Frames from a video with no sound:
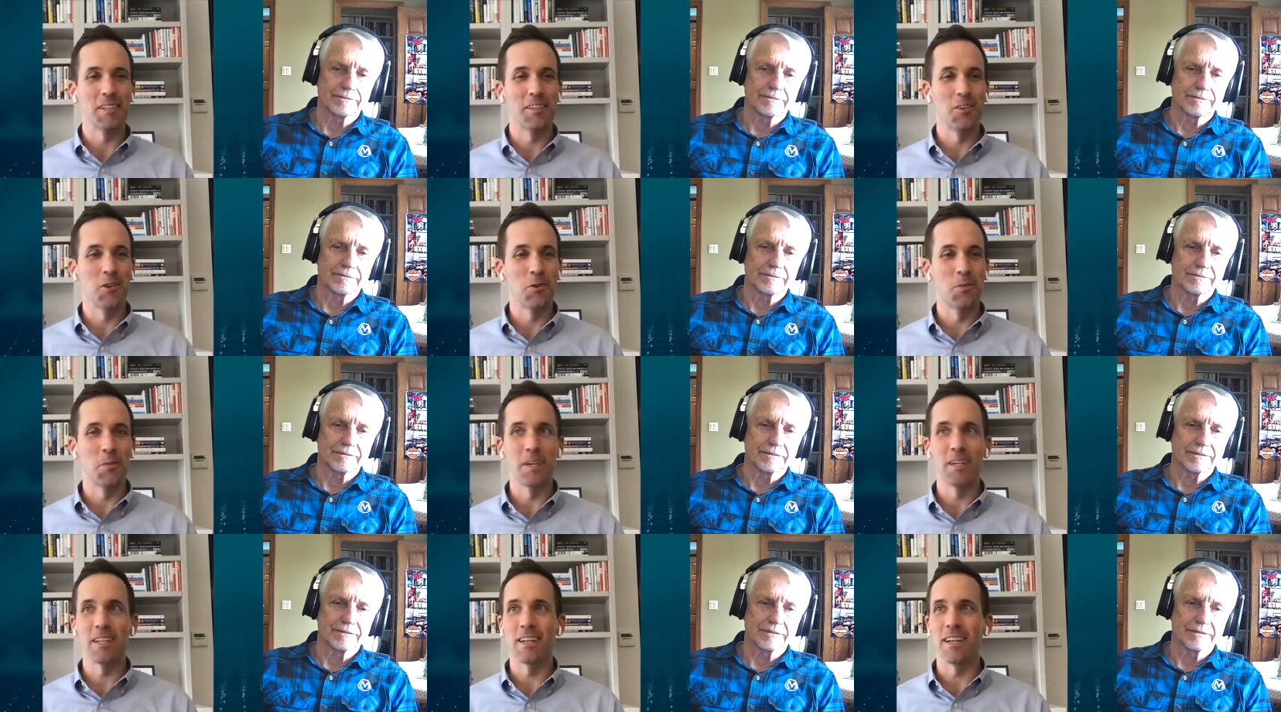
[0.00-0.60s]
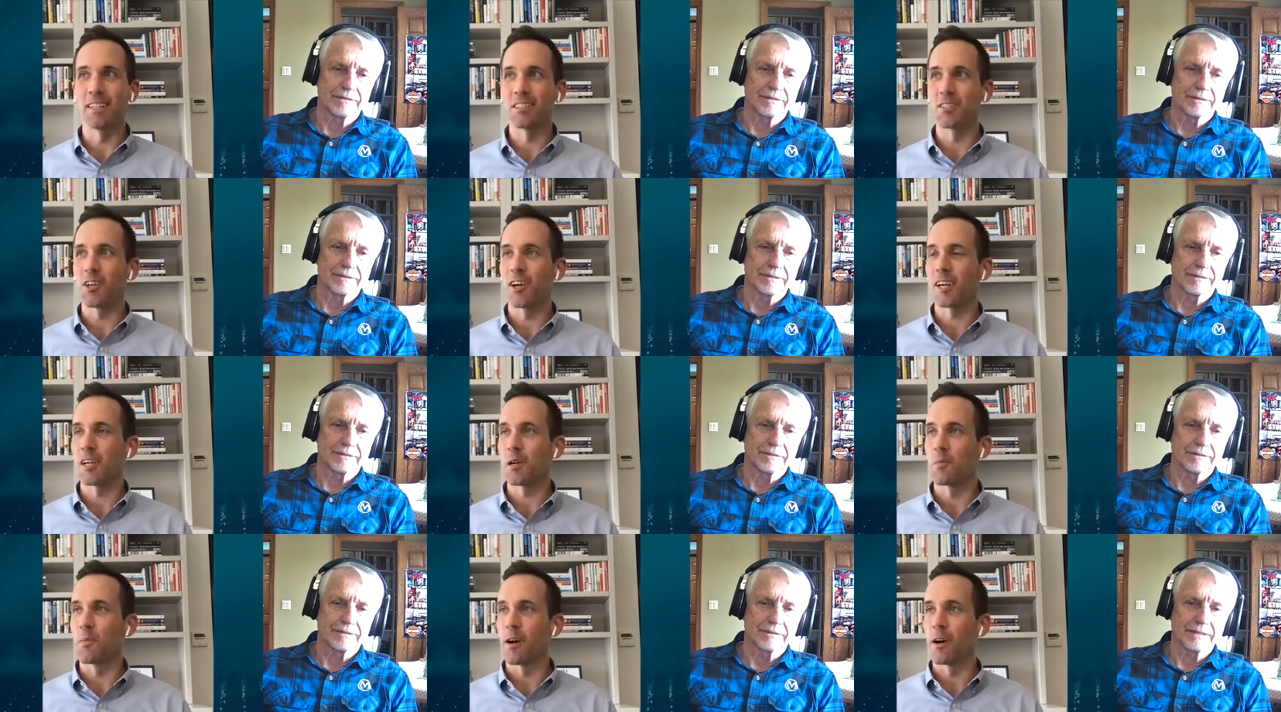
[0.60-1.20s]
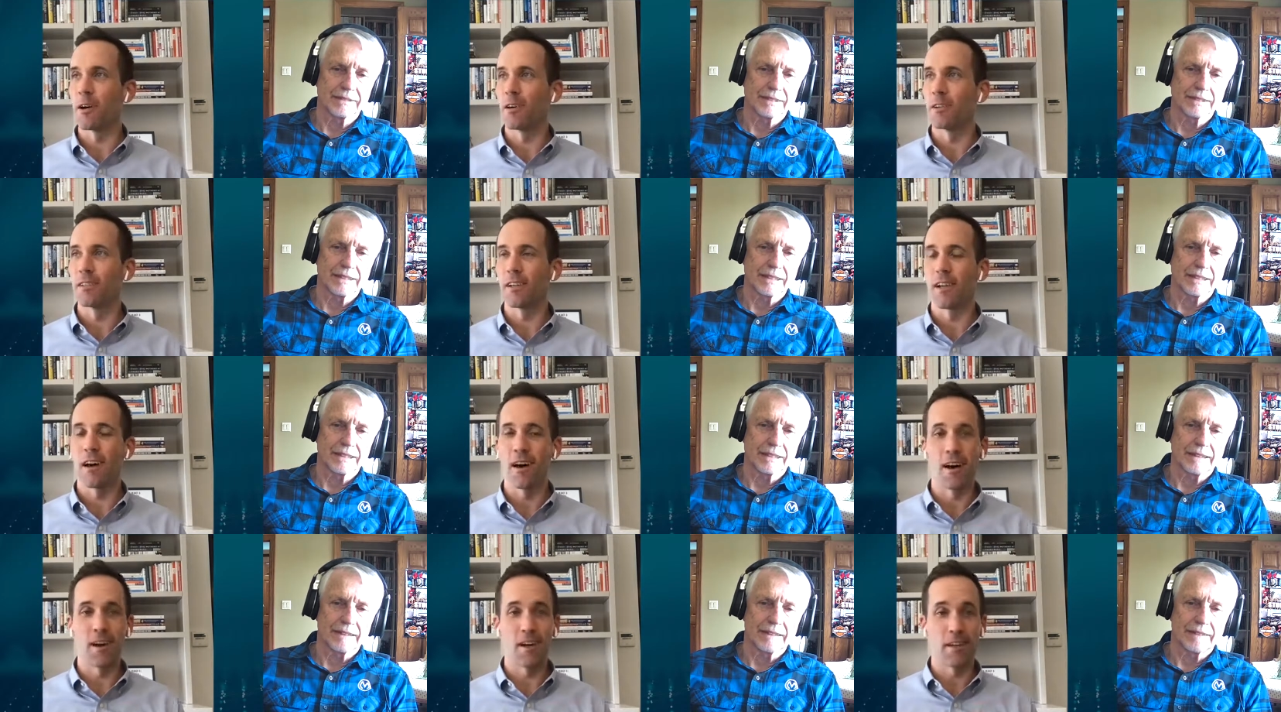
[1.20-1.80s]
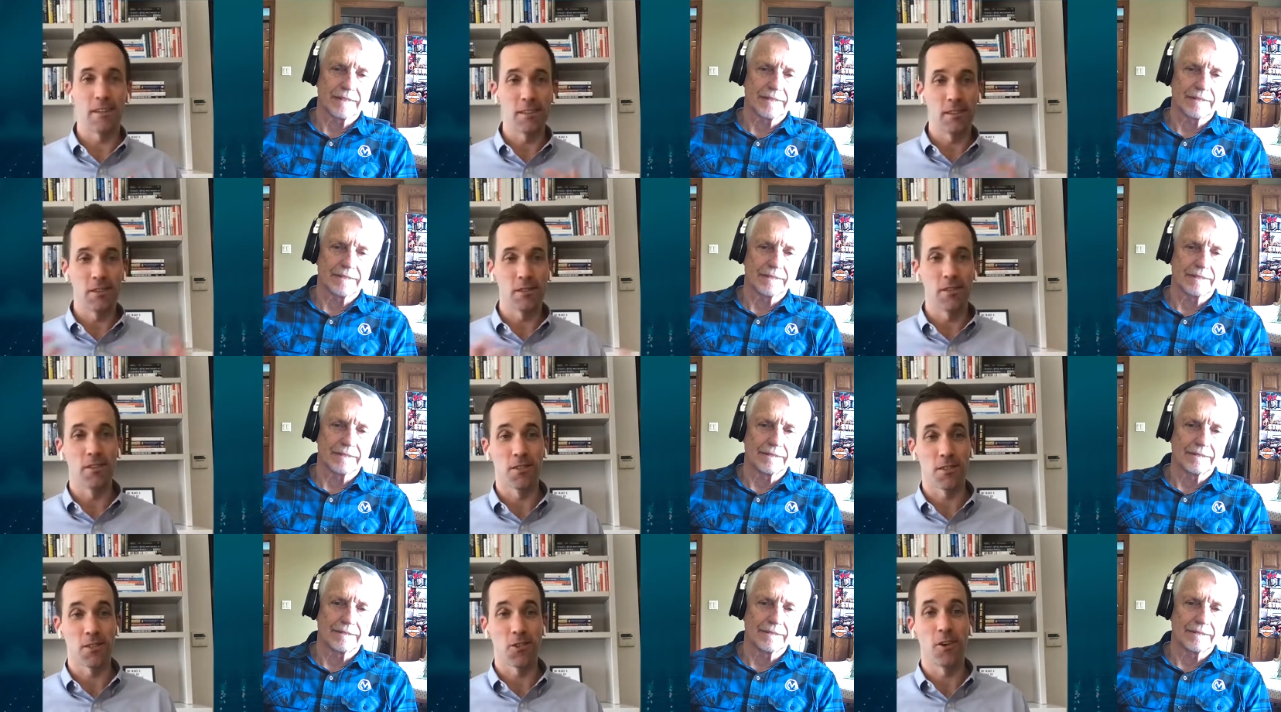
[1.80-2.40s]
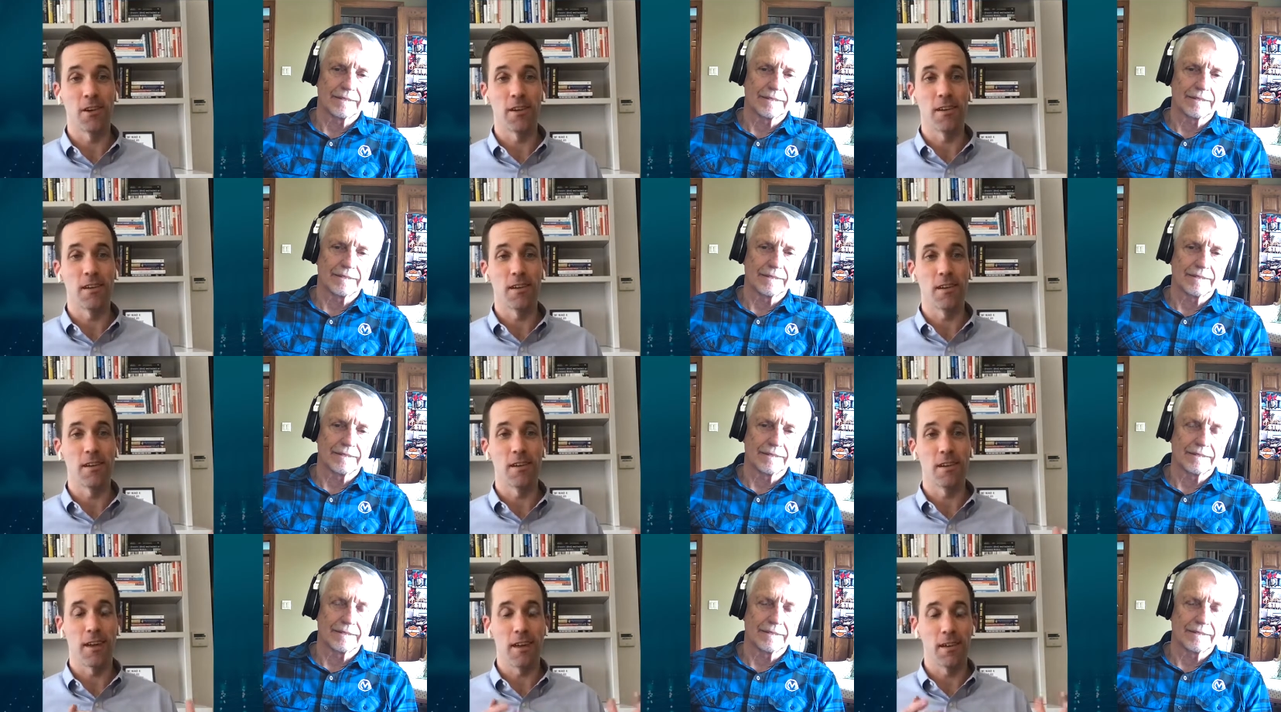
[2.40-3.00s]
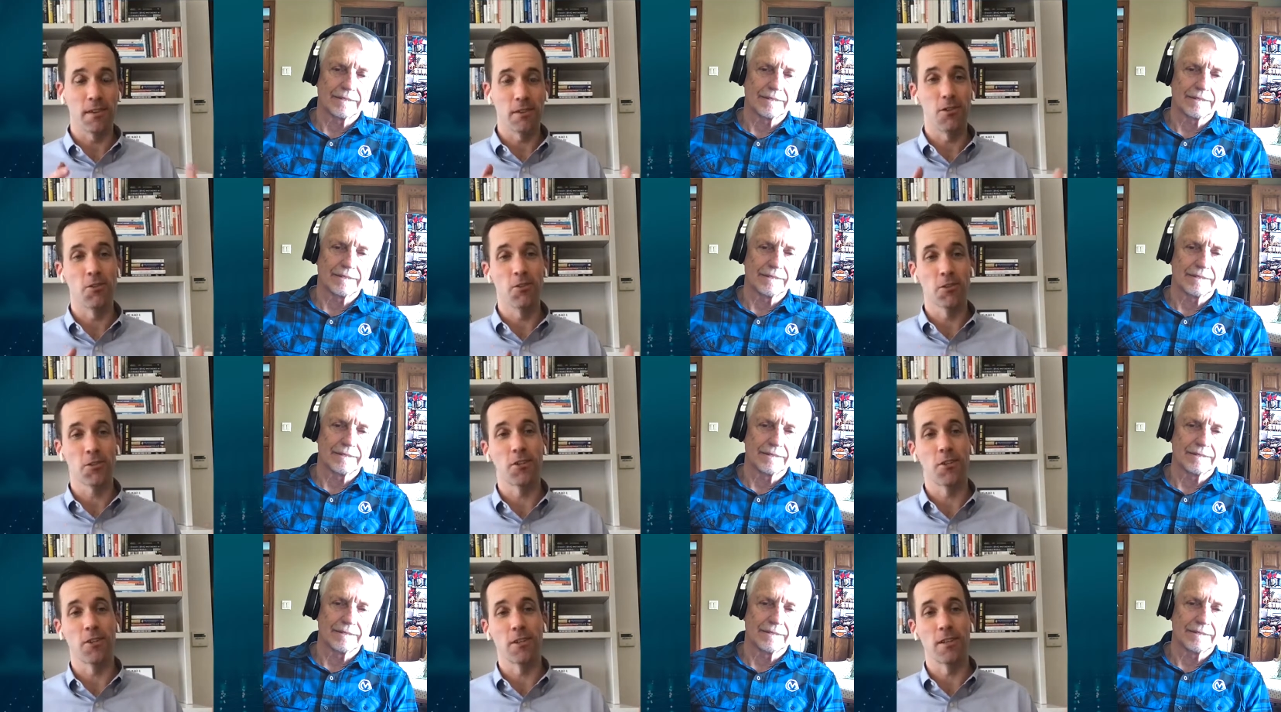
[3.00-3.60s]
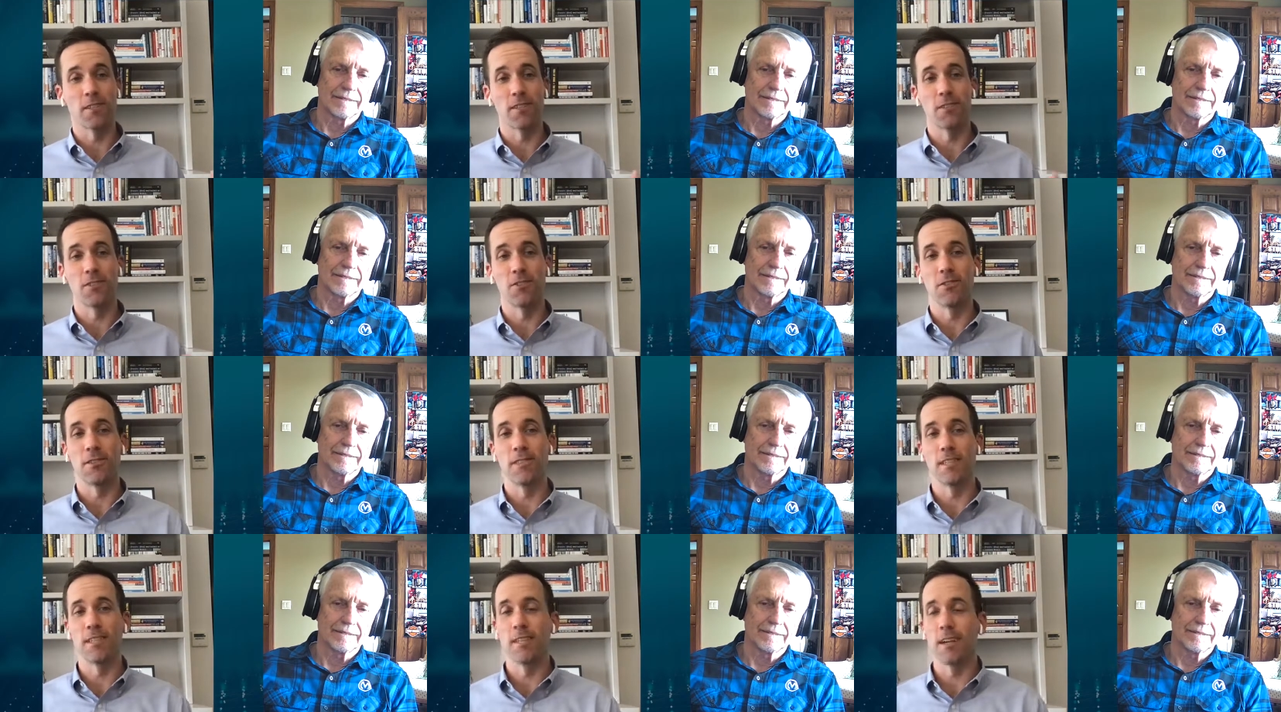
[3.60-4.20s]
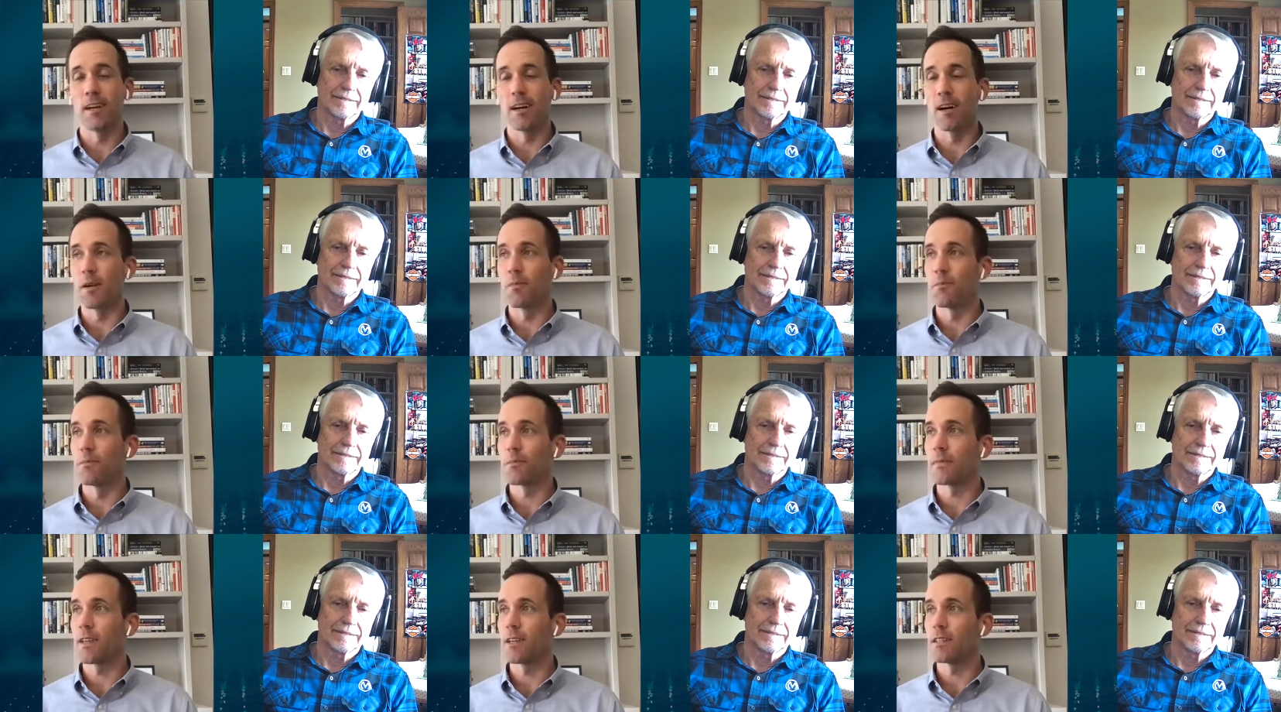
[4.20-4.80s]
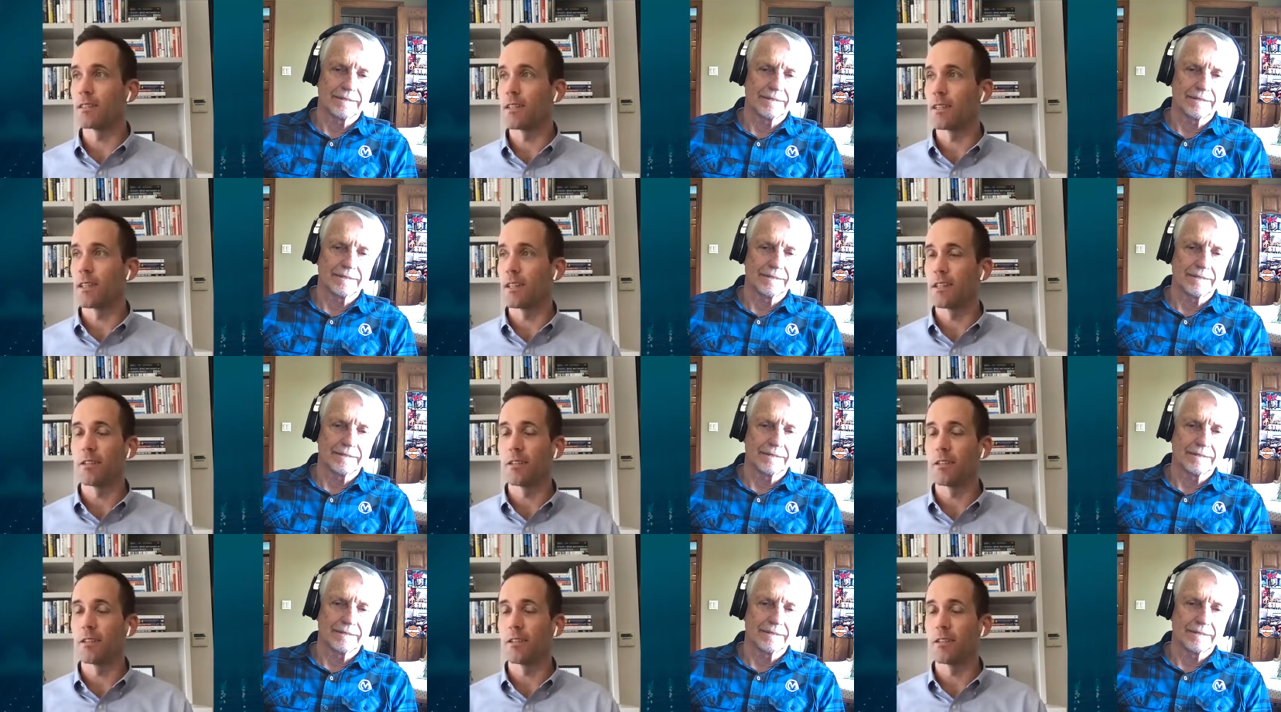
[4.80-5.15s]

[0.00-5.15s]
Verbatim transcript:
Speaker 1: a little bit and talk about uh, the start, your start into the um, to the